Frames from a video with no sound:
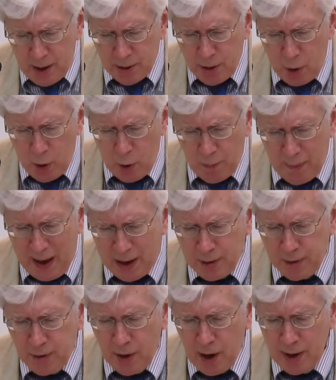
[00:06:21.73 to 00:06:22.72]
So
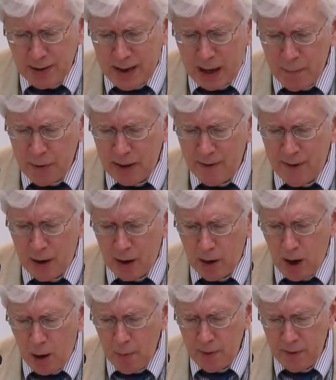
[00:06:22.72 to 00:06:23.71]
as for us, I believe
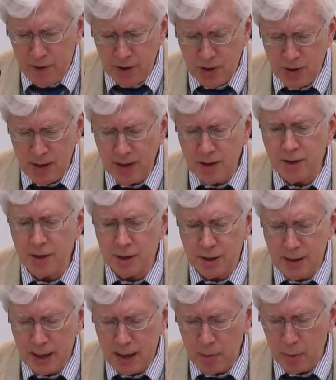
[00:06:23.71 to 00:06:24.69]
our common vision is
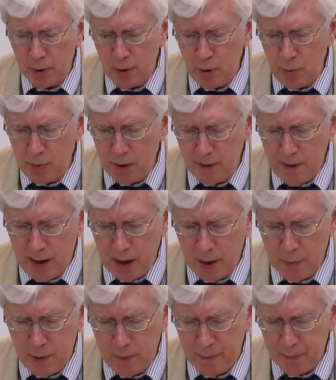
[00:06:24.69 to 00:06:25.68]
sustainable human
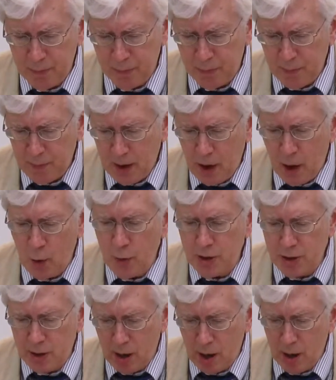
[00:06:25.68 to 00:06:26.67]
development,
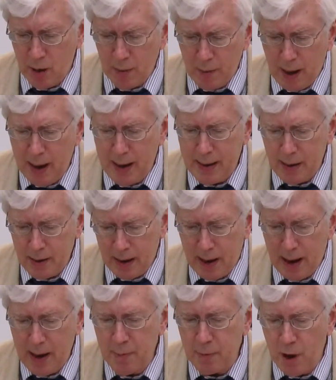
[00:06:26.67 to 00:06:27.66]
which I
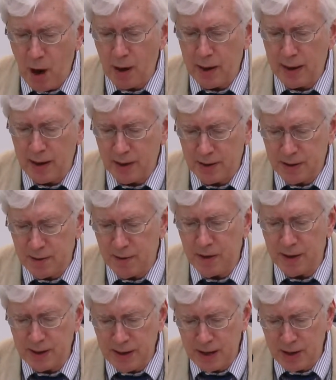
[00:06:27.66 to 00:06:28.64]
am calling
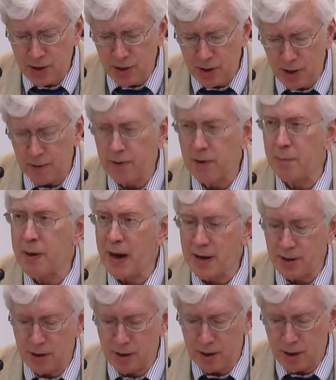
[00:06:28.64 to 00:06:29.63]
civilization and
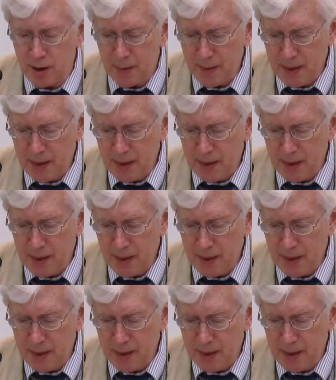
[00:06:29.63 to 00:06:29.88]
compassion